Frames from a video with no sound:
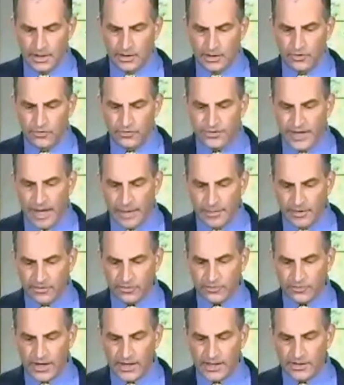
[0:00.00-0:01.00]
You've
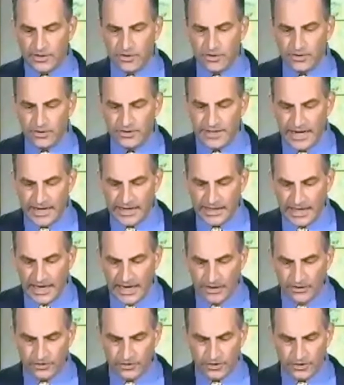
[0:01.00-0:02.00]
demonstrated your
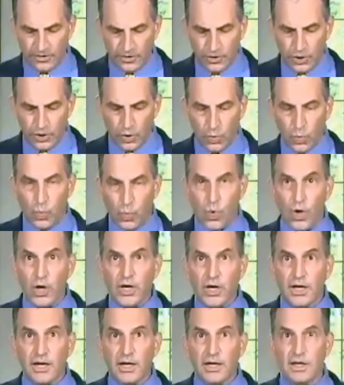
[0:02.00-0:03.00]
dedication to your
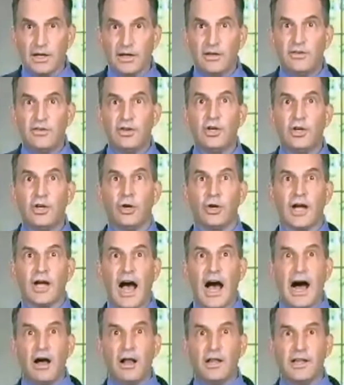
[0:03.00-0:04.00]
work, to your
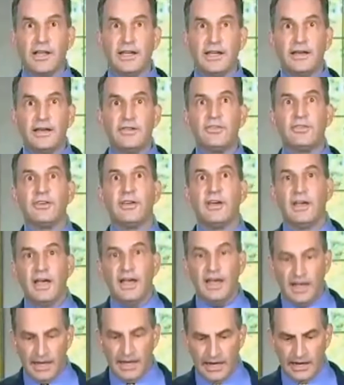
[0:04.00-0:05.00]
colleagues,
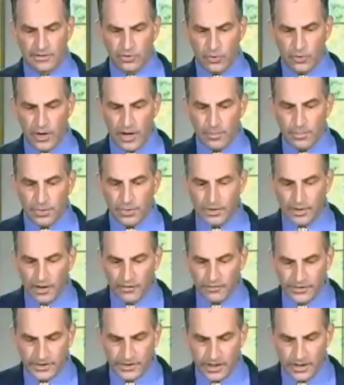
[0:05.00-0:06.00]
and to our
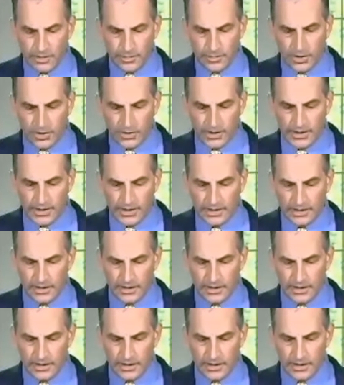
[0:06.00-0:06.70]
beloved community.